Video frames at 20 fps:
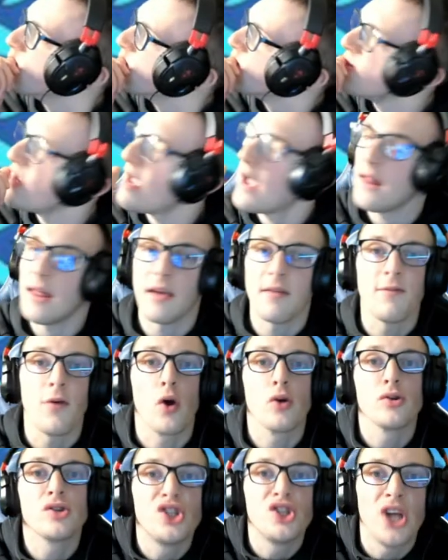Yeah, like
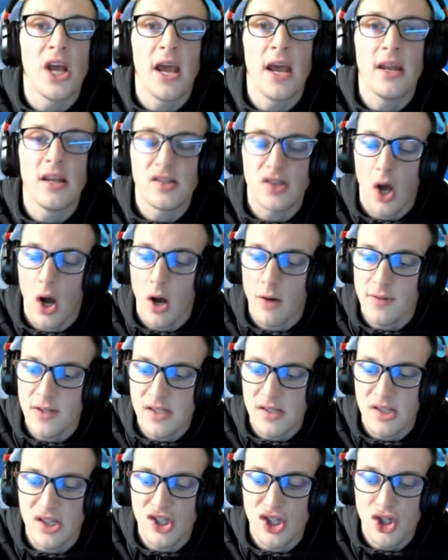first gen is
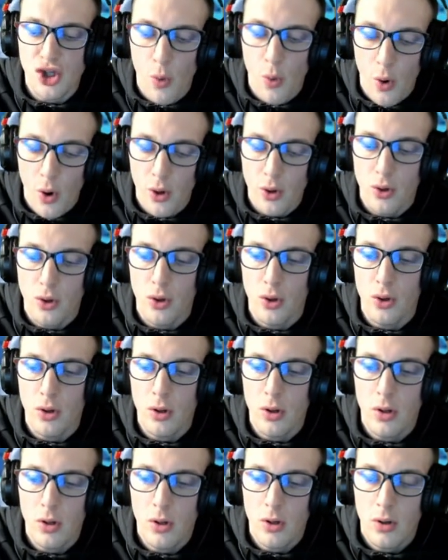obviously Squirtle,
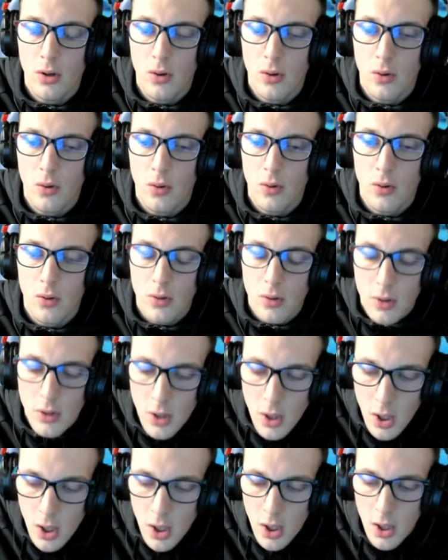
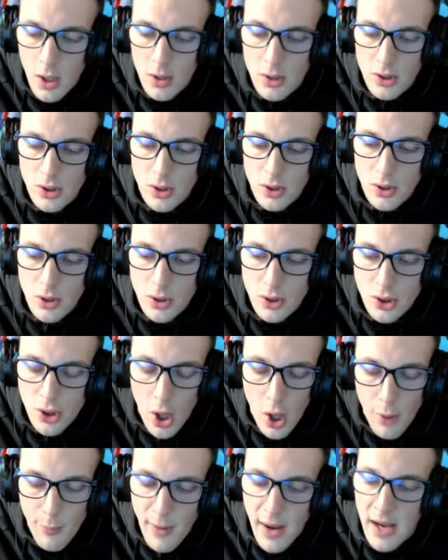uh,
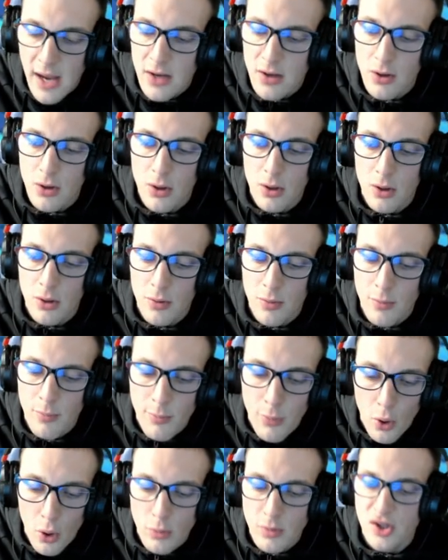Charmander,
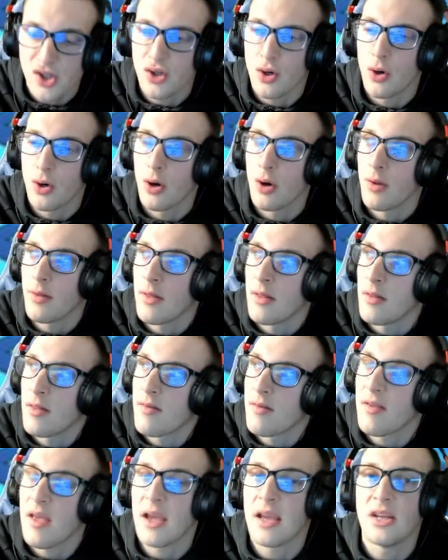Bulbasaur. Then
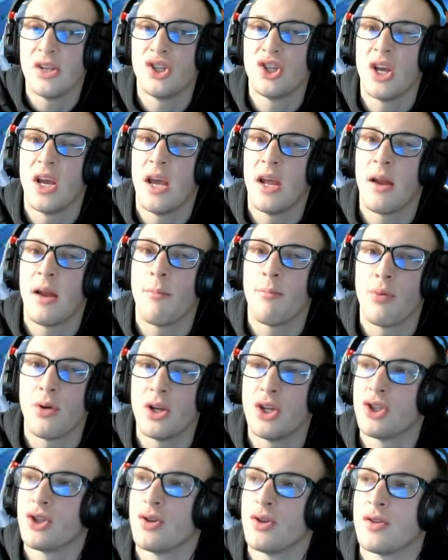second gen, I'm
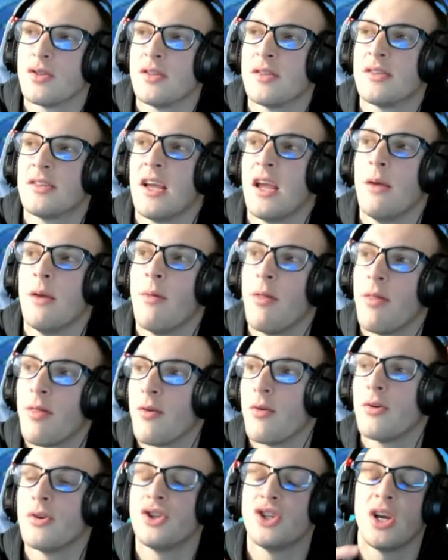pretty sure it's the same. And
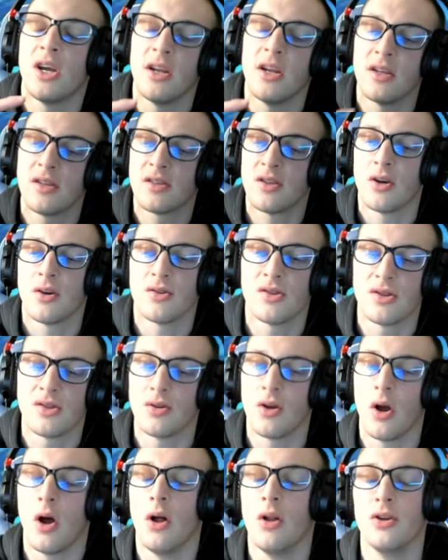third gen, it starts
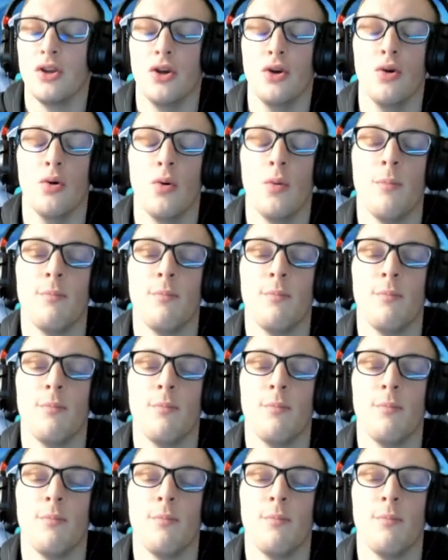all new.